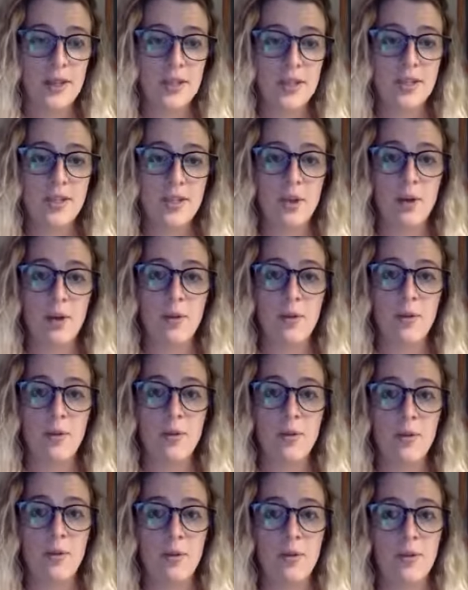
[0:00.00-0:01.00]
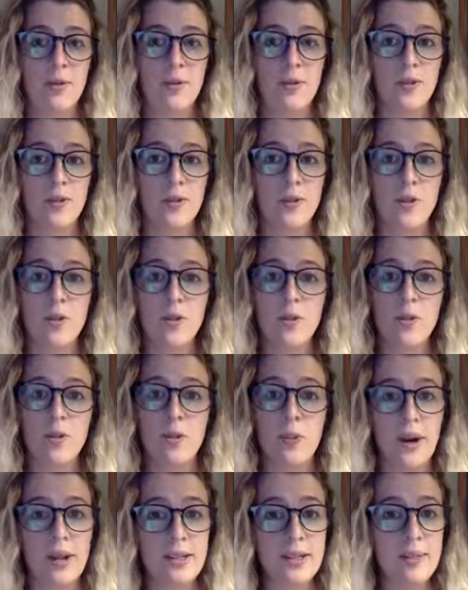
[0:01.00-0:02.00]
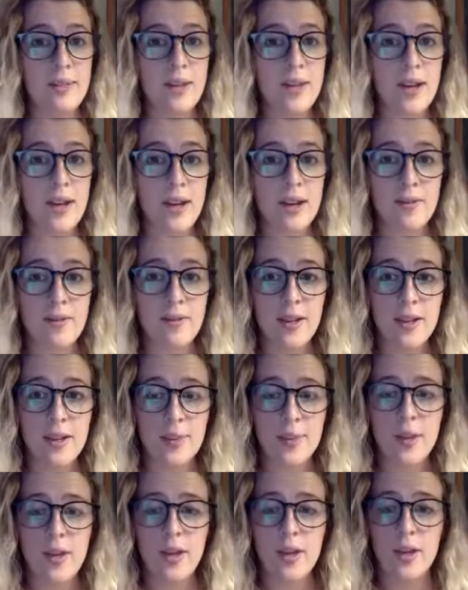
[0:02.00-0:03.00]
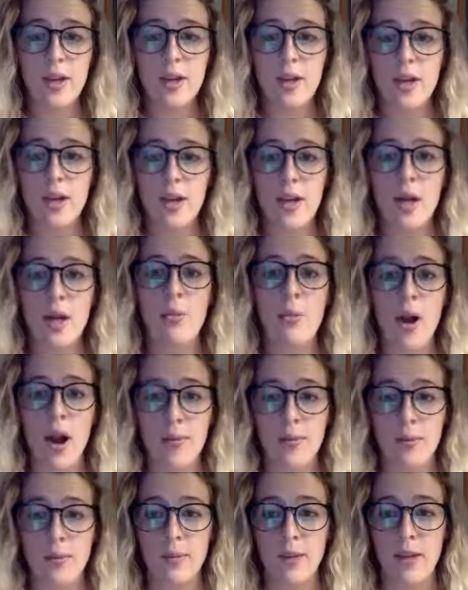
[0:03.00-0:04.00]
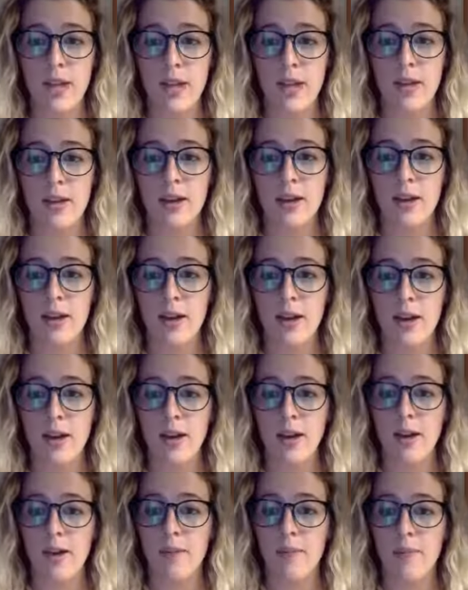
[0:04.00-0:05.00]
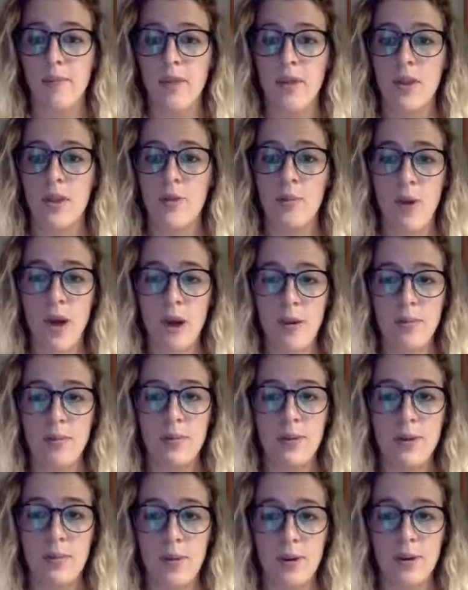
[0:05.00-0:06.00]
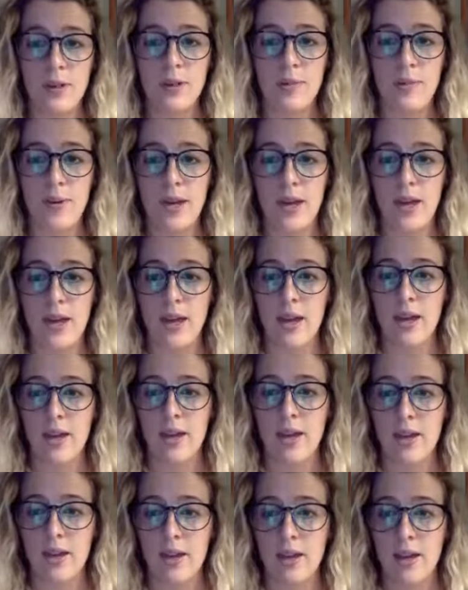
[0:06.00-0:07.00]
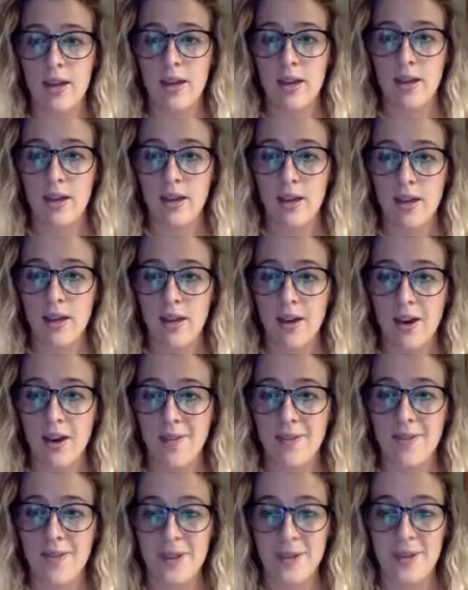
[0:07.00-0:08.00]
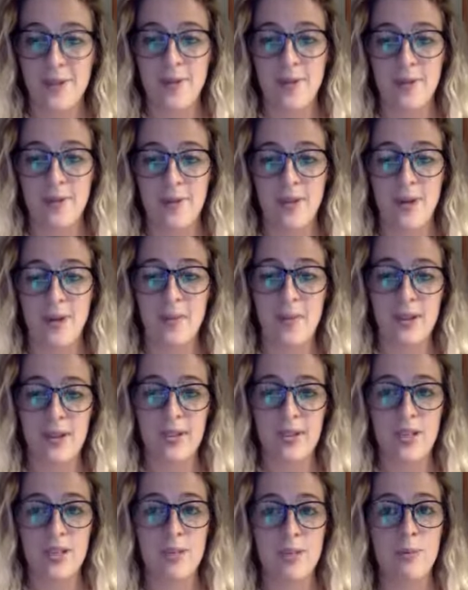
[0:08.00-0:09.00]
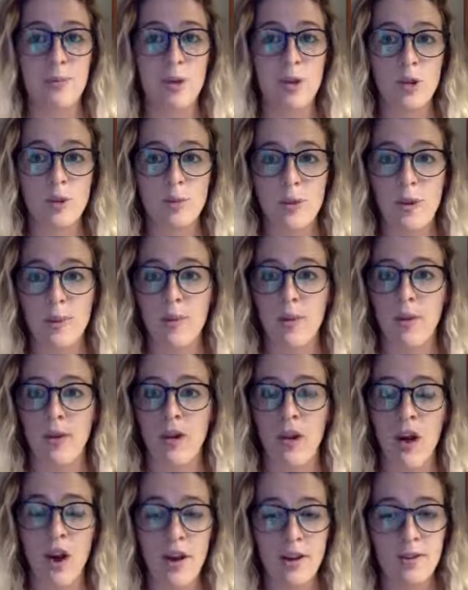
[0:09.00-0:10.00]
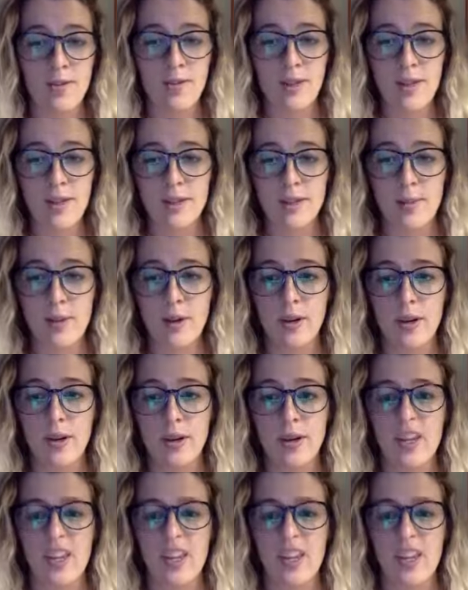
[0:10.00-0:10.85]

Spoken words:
So do you want to be on Facebook? Probably. You probably want to be on Facebook for your business. Most people are on Facebook.